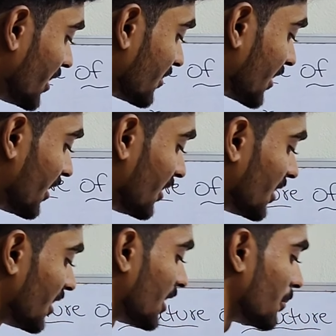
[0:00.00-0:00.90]
we
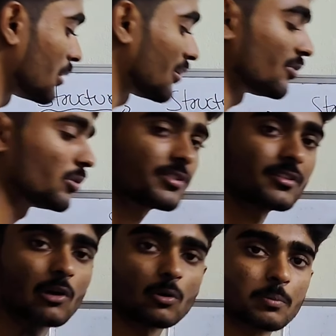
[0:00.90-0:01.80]
decide the number of
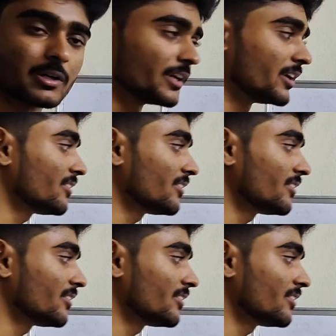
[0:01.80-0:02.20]
nodes in the output layer